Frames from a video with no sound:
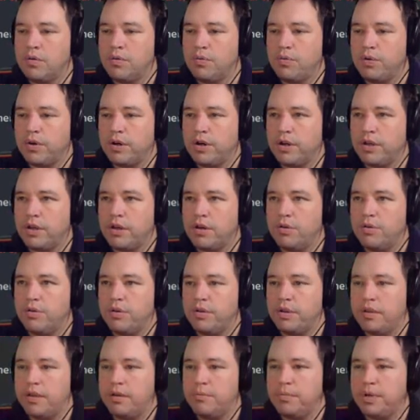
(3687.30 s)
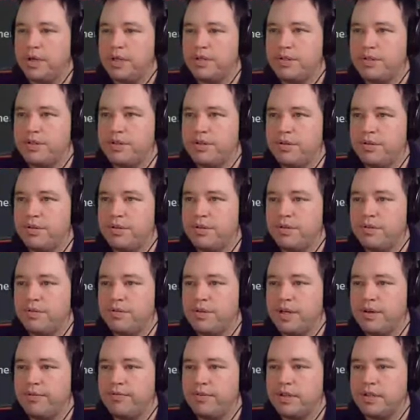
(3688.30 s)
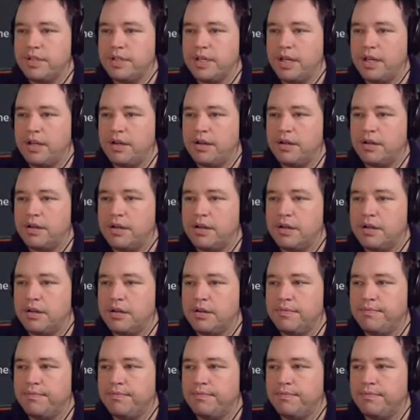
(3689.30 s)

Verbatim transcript: We're going to go to the Ubuntu dev container.